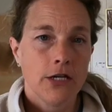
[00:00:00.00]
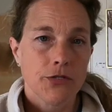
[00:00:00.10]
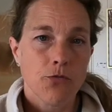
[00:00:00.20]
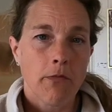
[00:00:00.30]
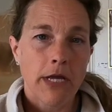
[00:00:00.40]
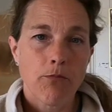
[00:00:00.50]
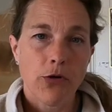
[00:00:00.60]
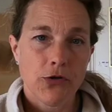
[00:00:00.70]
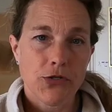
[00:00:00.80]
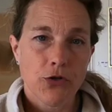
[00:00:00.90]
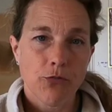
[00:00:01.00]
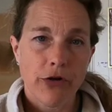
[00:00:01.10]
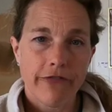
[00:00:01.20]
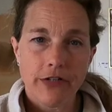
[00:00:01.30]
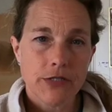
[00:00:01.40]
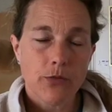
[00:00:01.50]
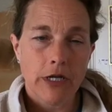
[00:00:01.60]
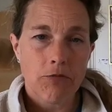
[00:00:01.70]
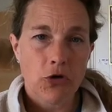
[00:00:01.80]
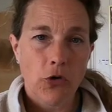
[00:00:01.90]
So my personal preference
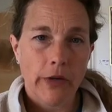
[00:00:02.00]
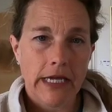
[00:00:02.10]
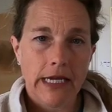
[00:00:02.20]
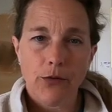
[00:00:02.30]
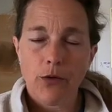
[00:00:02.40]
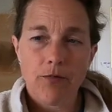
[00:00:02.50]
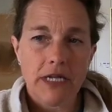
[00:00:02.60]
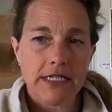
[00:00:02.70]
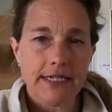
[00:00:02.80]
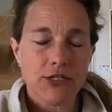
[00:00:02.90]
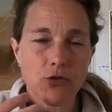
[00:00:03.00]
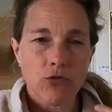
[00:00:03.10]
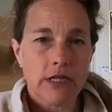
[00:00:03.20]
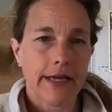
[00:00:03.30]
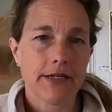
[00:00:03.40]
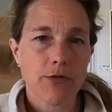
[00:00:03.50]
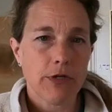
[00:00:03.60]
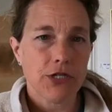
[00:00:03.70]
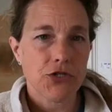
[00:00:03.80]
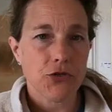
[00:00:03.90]
when I'm going out, because I don't like to
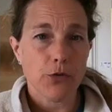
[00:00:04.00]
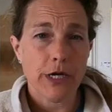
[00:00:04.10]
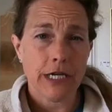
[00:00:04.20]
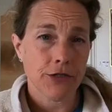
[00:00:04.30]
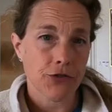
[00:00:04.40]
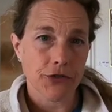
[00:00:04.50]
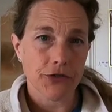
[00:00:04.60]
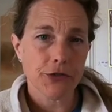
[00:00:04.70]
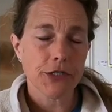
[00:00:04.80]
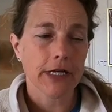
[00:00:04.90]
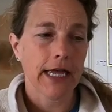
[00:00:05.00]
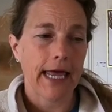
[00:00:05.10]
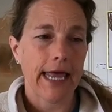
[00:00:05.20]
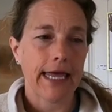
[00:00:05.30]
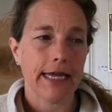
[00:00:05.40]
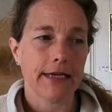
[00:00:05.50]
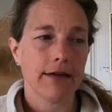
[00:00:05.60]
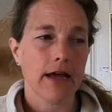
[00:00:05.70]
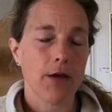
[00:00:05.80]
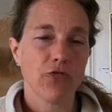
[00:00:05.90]
be too hindered,
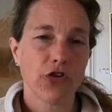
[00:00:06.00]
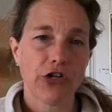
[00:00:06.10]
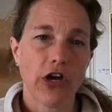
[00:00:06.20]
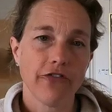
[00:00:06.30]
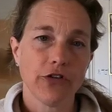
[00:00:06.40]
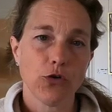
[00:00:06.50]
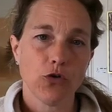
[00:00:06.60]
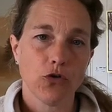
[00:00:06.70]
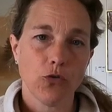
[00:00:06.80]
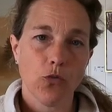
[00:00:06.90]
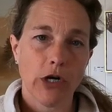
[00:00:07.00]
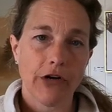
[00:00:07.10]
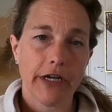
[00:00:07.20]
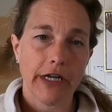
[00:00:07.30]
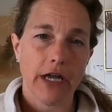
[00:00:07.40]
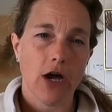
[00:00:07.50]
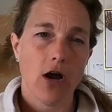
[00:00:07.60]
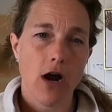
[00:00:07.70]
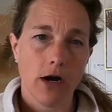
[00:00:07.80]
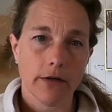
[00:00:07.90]
and I'm very often wearing a
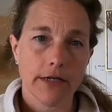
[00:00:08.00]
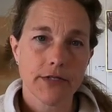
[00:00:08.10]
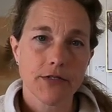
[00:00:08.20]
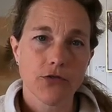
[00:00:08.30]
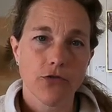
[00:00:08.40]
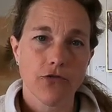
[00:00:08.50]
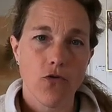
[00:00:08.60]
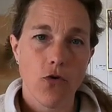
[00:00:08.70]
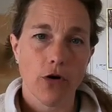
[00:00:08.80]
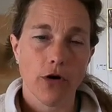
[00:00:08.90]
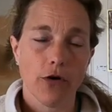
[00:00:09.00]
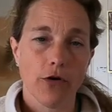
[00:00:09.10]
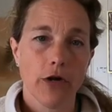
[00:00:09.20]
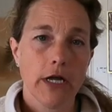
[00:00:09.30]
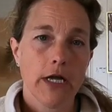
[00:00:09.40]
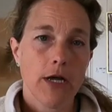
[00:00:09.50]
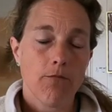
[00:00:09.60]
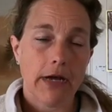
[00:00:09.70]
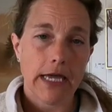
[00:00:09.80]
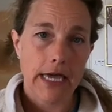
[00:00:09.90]
harness for
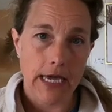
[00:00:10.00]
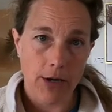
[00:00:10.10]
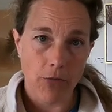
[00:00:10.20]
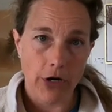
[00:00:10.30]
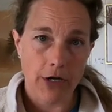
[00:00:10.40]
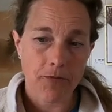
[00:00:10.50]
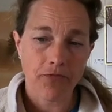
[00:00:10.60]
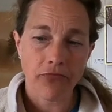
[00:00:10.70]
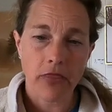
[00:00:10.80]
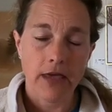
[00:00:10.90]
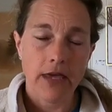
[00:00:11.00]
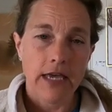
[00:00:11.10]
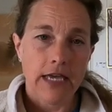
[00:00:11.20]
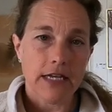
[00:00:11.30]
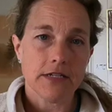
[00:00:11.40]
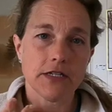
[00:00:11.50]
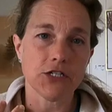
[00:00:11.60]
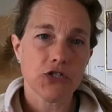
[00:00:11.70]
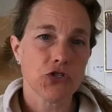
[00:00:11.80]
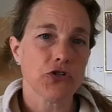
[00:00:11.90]
my camera, is
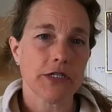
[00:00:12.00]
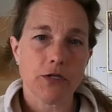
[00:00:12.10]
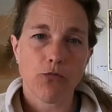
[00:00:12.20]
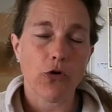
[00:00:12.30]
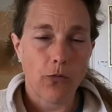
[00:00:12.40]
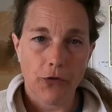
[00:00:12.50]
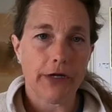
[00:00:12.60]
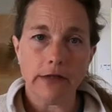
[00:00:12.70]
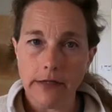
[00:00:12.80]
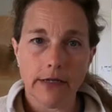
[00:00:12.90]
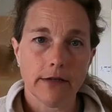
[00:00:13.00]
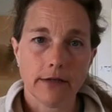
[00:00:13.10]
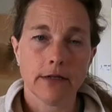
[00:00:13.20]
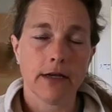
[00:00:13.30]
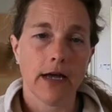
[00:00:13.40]
I just dress appropriately